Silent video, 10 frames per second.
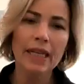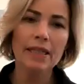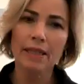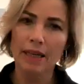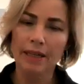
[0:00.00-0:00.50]
is a
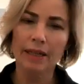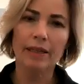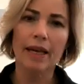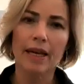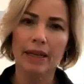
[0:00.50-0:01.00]
nugget
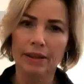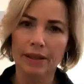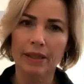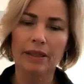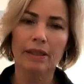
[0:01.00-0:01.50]
that I
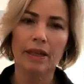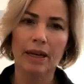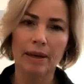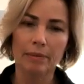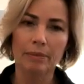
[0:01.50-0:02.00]
think
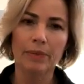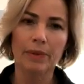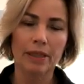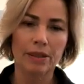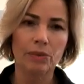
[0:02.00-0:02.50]

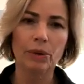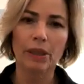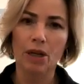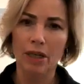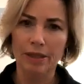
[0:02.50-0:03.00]
is
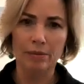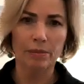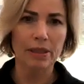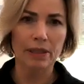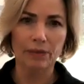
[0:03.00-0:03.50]
really awesome,
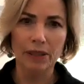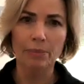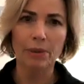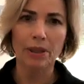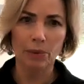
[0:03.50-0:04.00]
and definitely
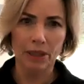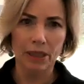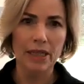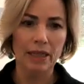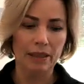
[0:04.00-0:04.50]
something that we're going
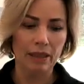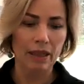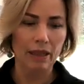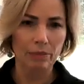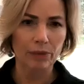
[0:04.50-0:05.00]
to take,
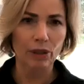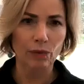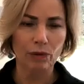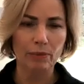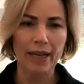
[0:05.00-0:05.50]

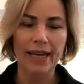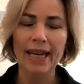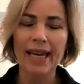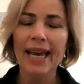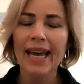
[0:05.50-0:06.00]
from that.
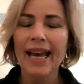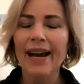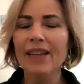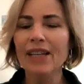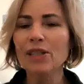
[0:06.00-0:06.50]

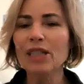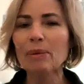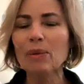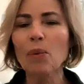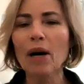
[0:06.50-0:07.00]
And then just tell
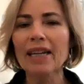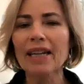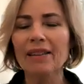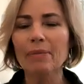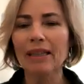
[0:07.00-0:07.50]
me
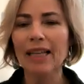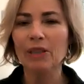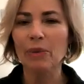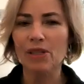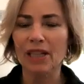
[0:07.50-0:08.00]
my last
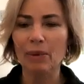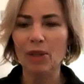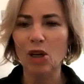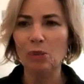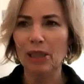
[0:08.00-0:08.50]
question, then I want
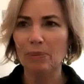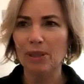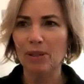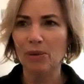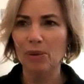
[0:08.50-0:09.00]
to open it up to
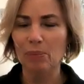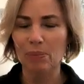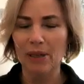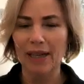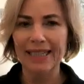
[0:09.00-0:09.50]
the group
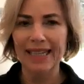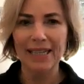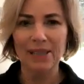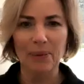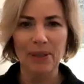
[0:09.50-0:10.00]
to
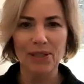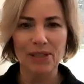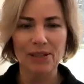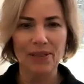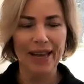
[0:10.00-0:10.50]
ask some
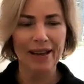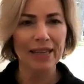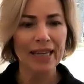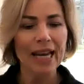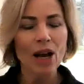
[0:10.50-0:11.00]
questions if they have
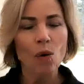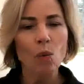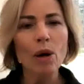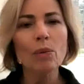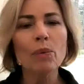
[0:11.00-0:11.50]
any.
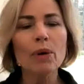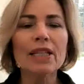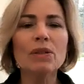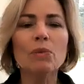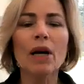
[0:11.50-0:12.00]
What
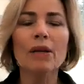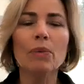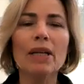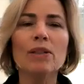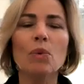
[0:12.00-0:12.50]

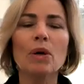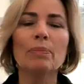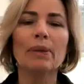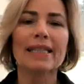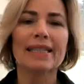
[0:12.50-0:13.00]
is one
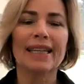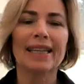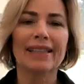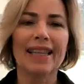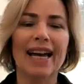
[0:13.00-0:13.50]

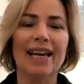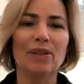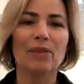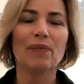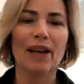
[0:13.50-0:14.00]
blessing that
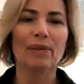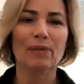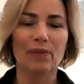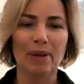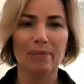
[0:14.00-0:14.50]
you found
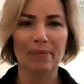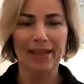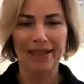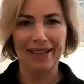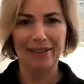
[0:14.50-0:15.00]
from
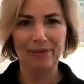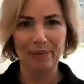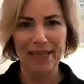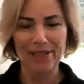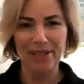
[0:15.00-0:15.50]

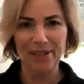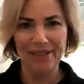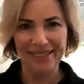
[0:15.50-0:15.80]
last year?